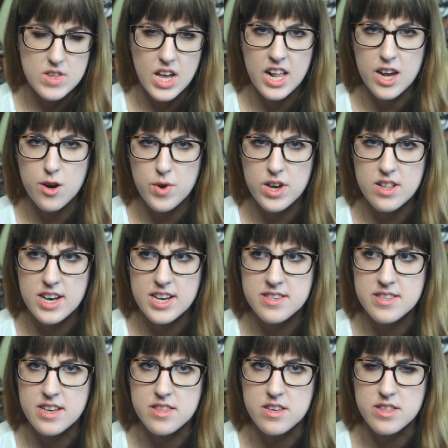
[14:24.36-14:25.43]
And I realized
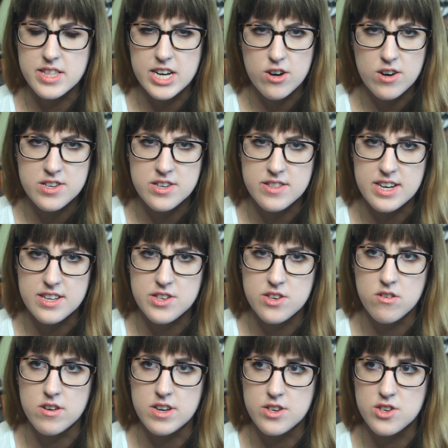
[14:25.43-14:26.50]
that the lyrics in that
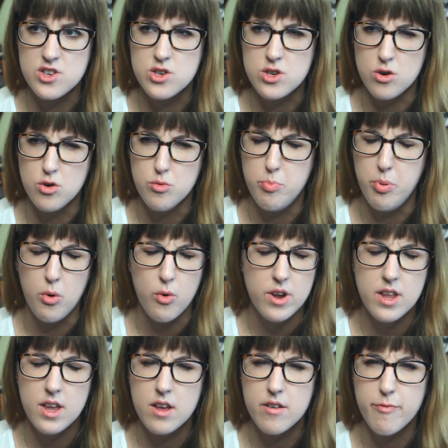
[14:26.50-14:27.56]
song is so
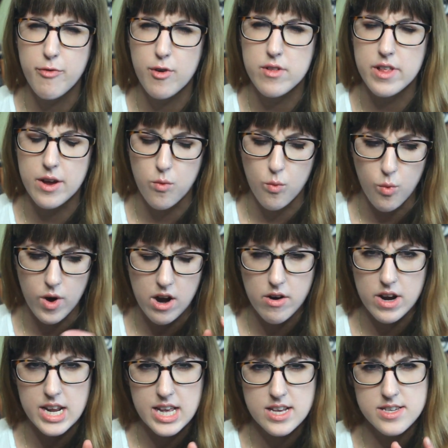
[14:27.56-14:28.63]
poignant for like where
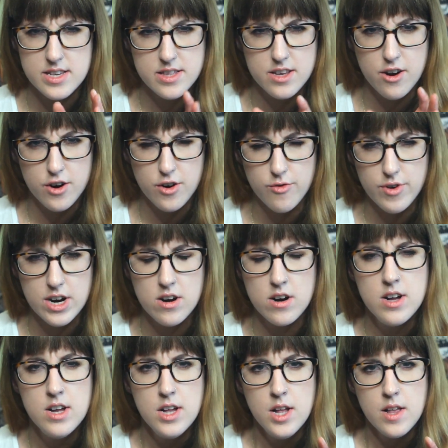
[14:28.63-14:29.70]
it is at their career.